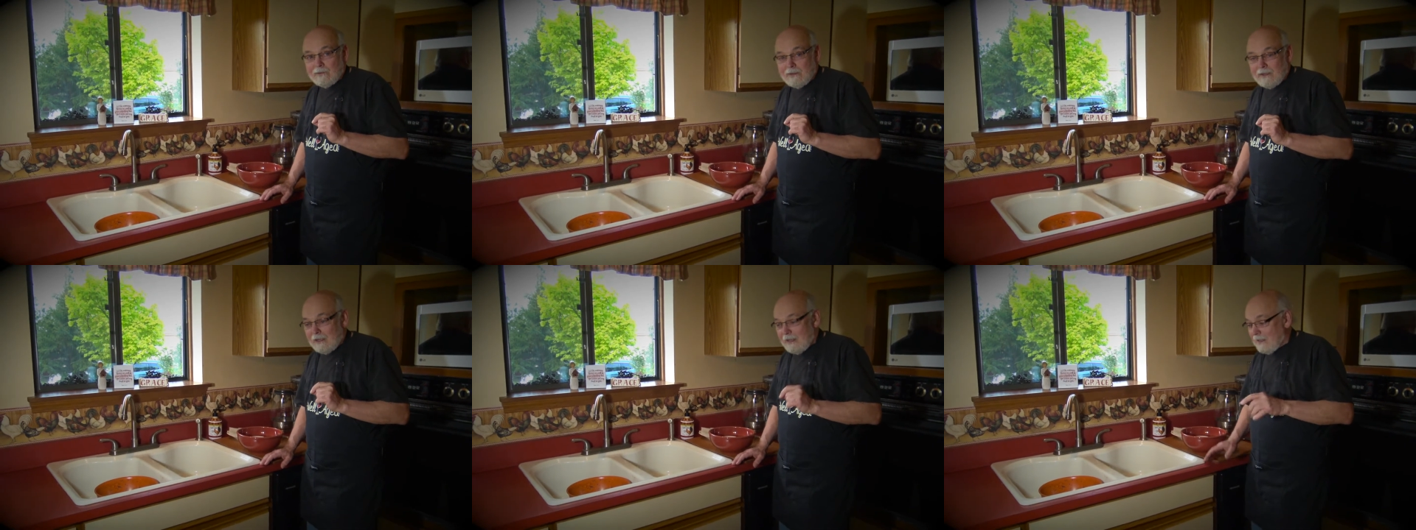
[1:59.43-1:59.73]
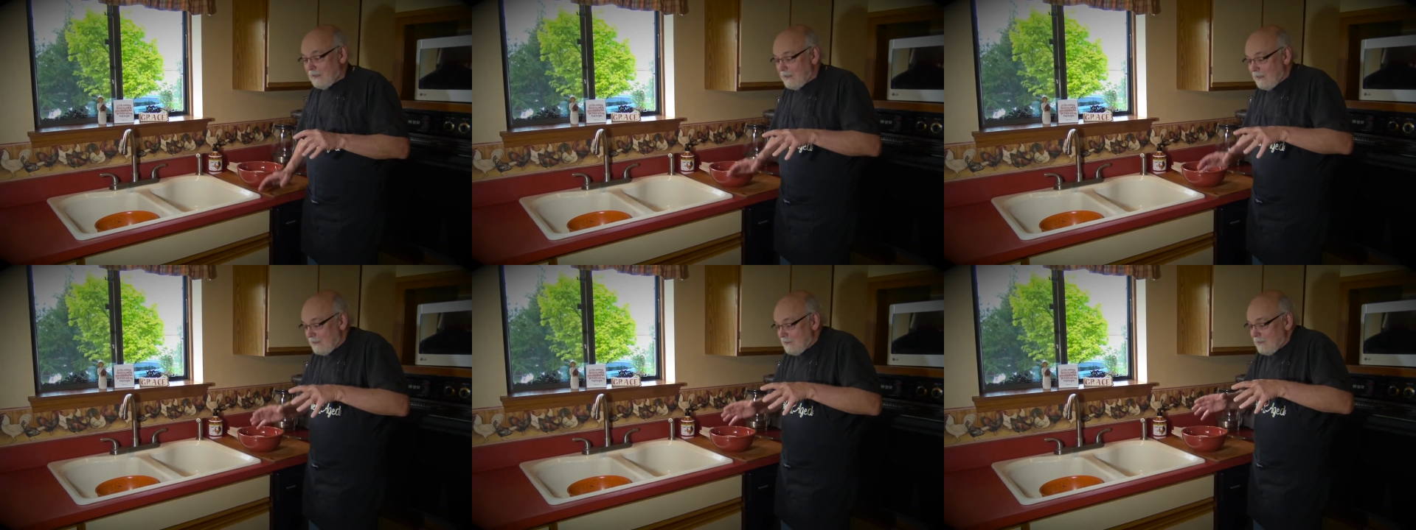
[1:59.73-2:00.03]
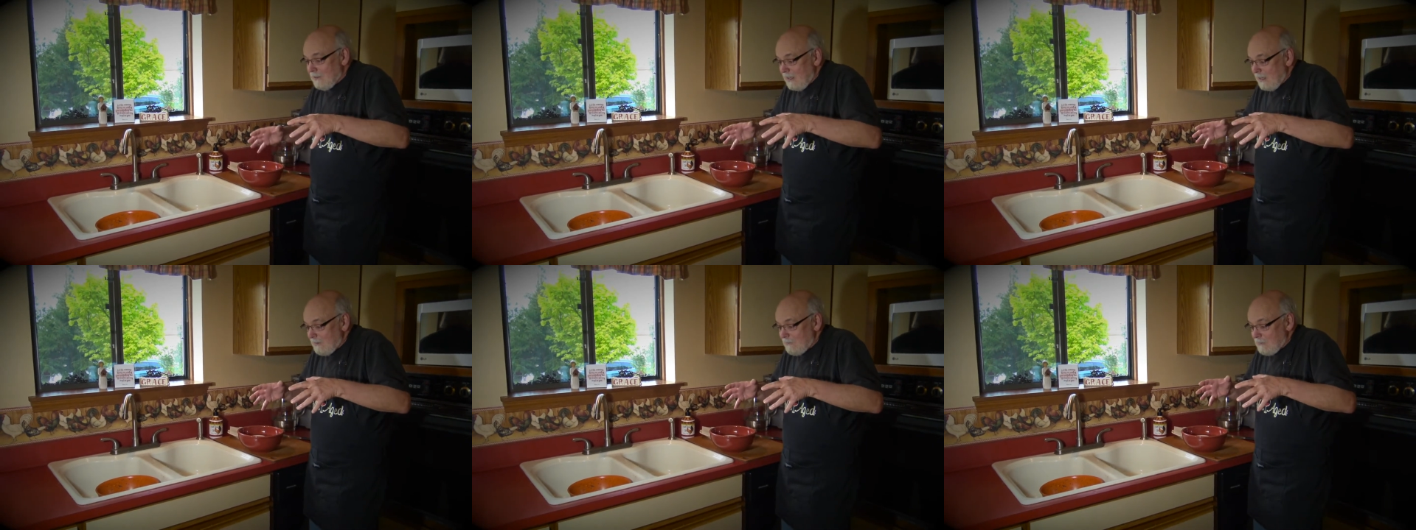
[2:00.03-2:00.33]
And
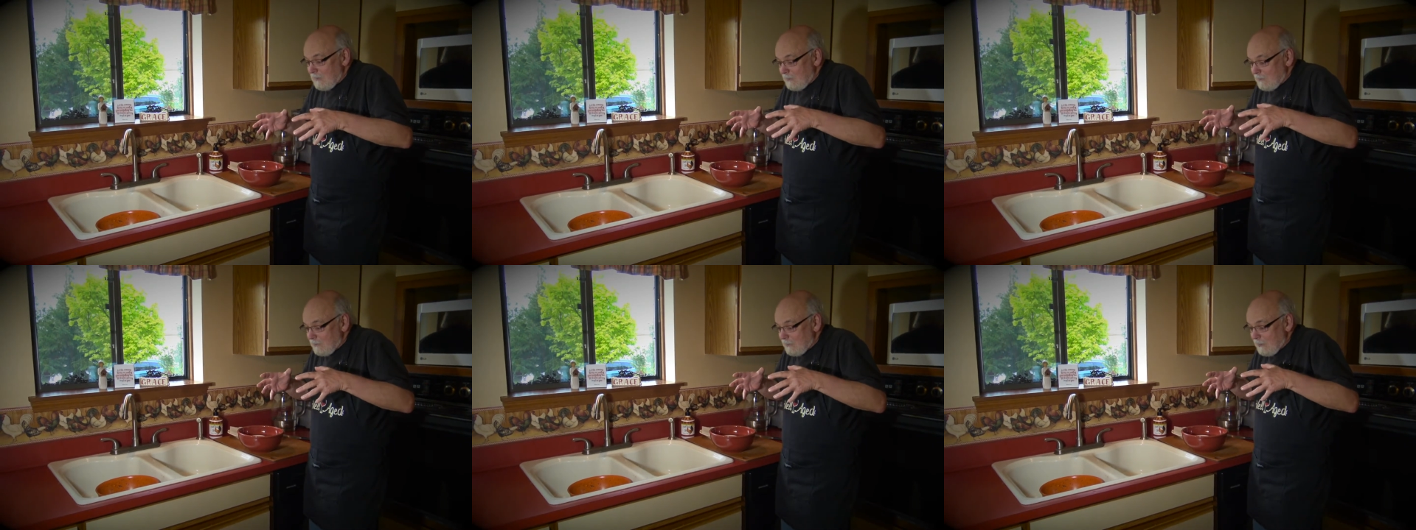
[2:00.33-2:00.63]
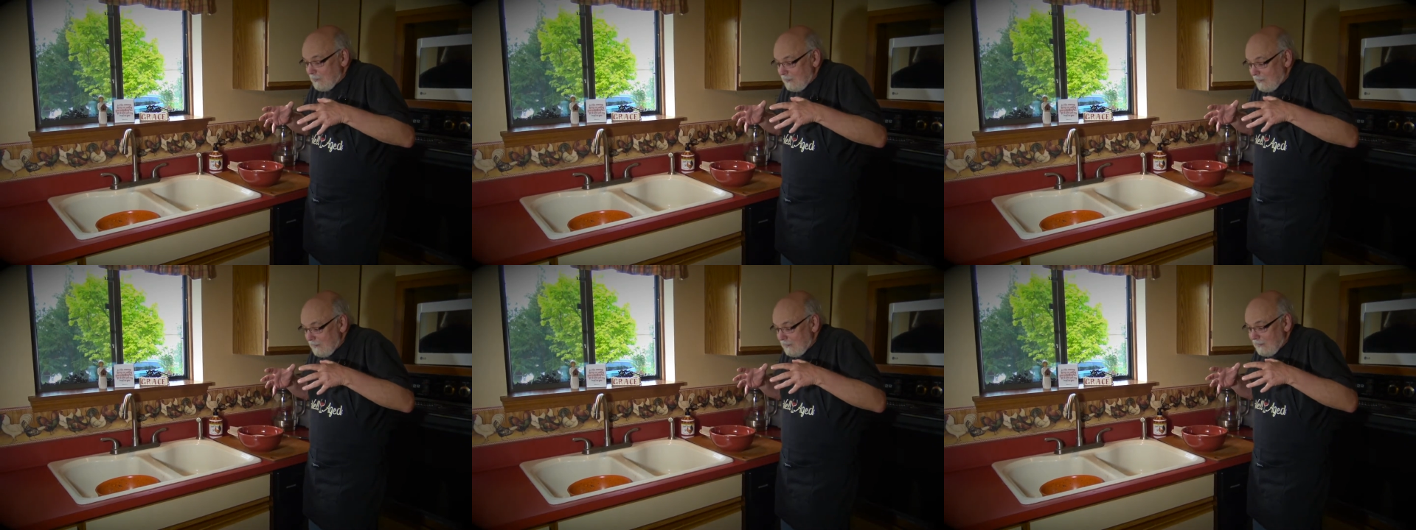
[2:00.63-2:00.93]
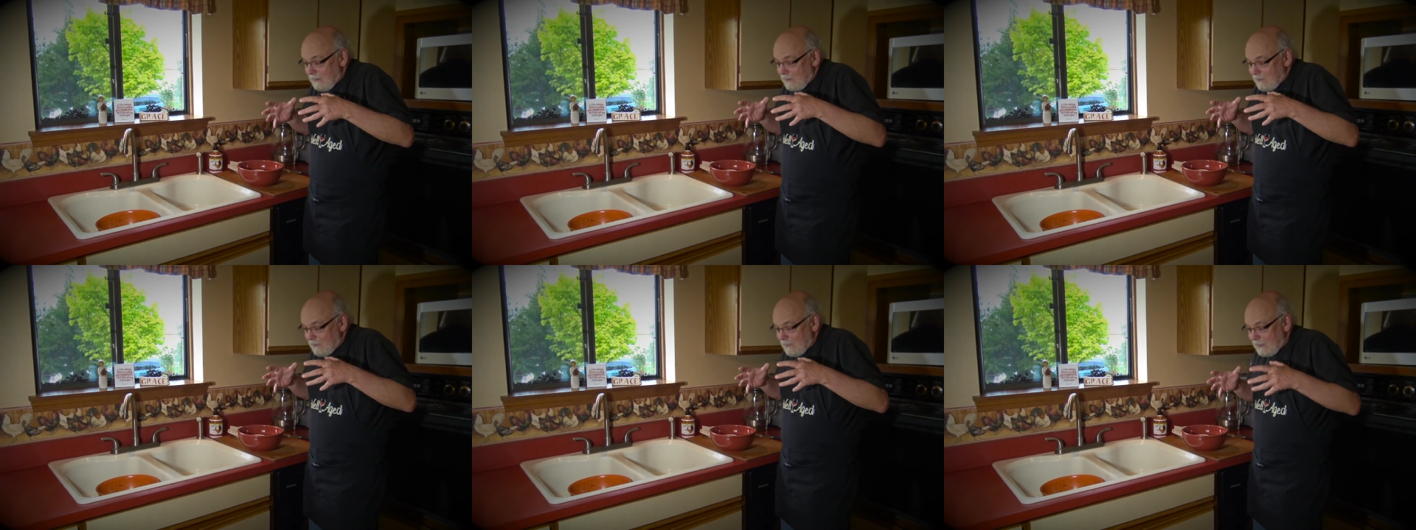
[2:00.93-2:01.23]
you got to be pretty
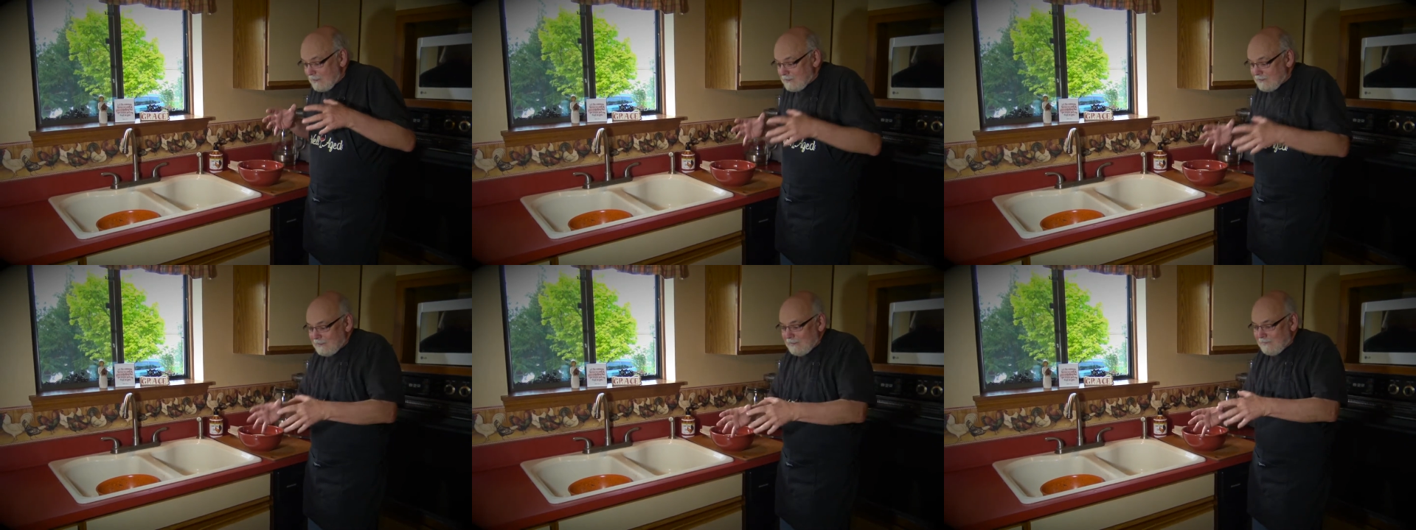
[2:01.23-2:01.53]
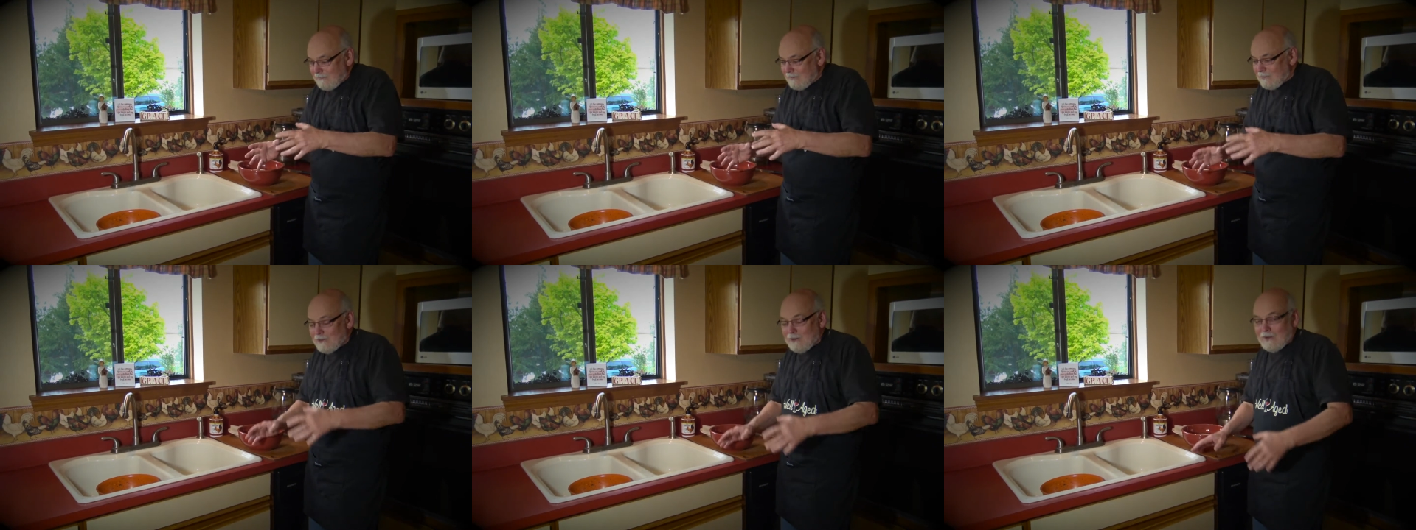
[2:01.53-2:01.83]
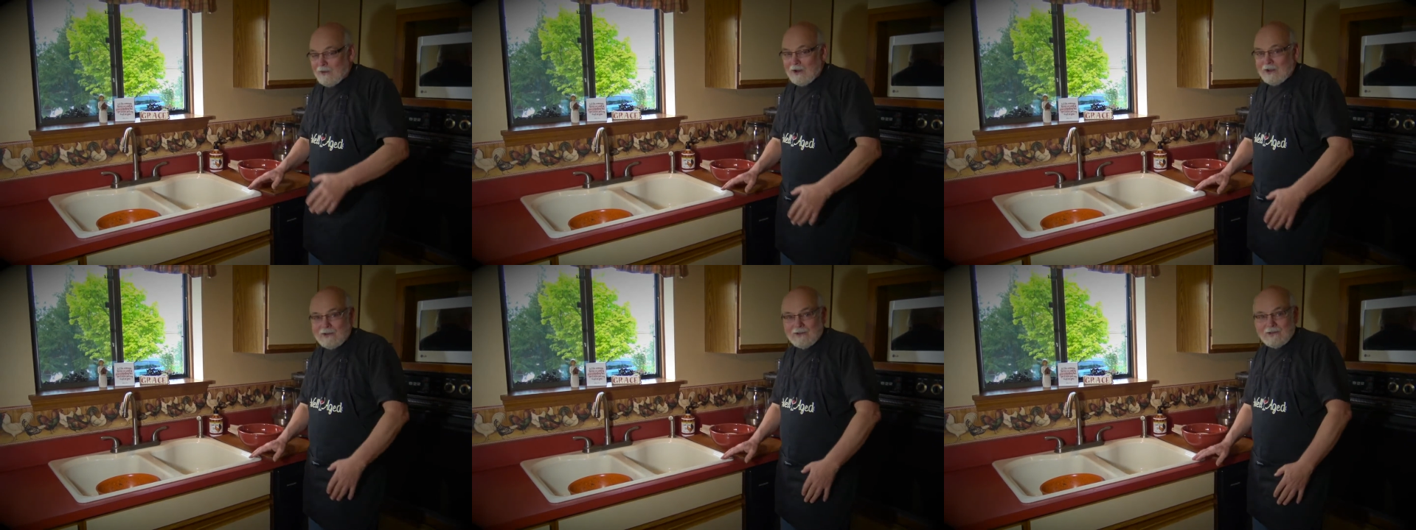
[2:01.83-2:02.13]
aggressive to
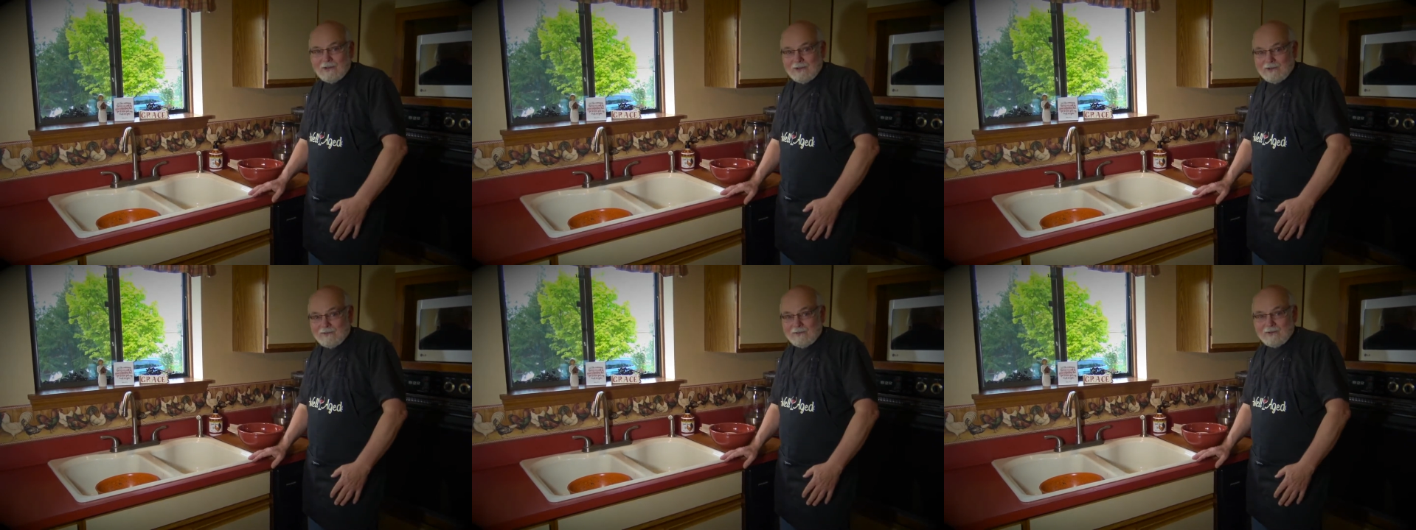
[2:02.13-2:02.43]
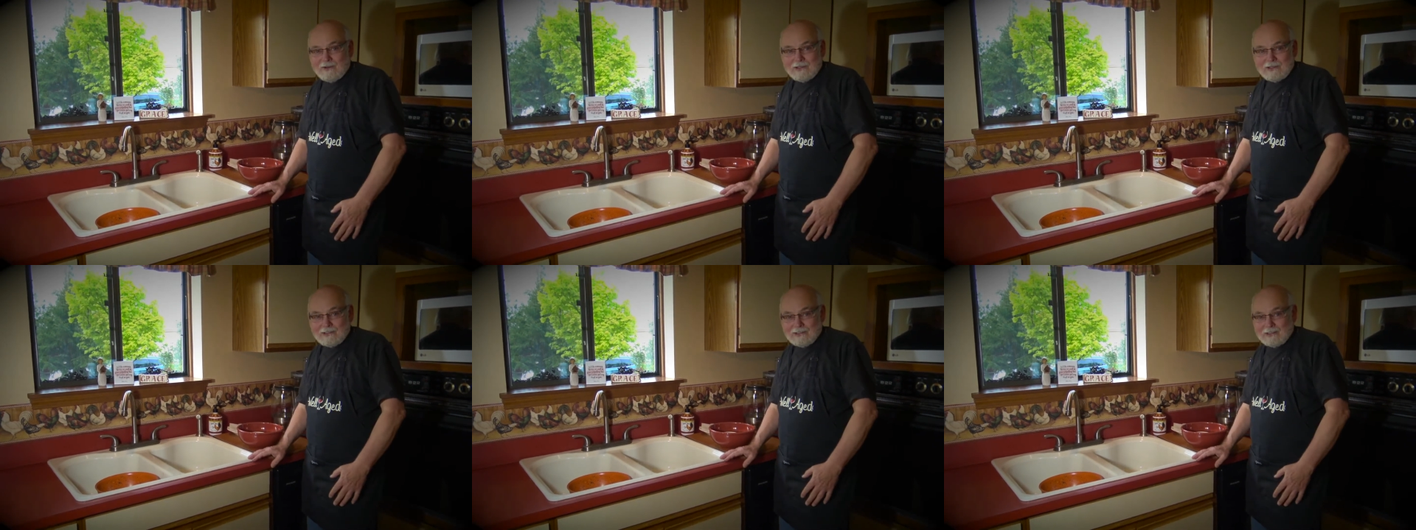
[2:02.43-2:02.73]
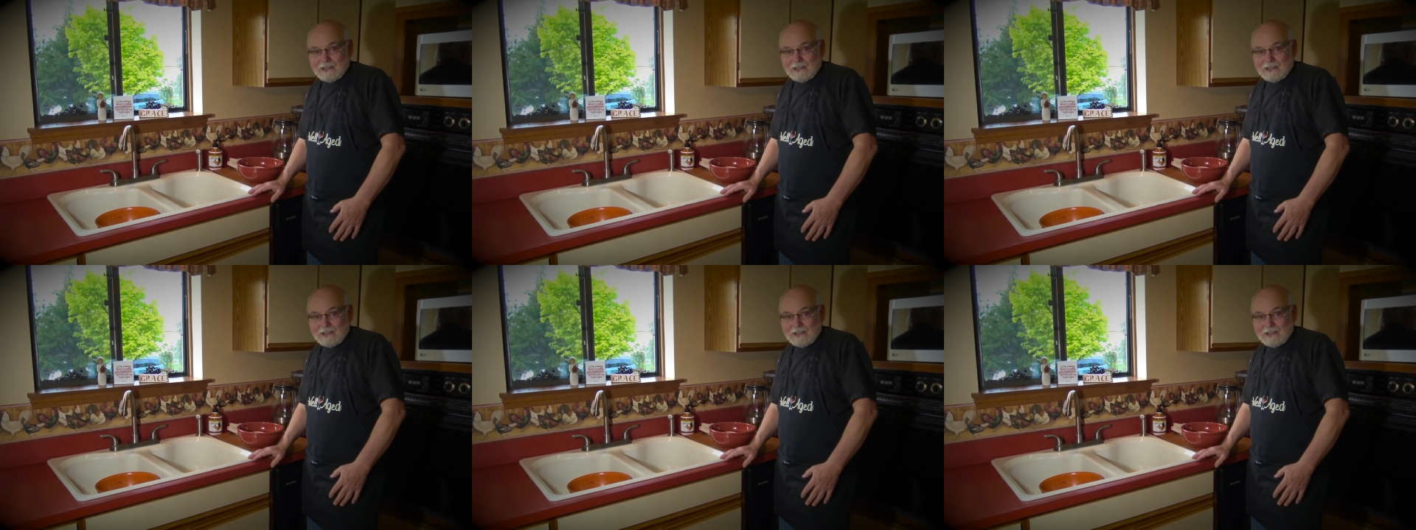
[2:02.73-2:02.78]
go out and look for these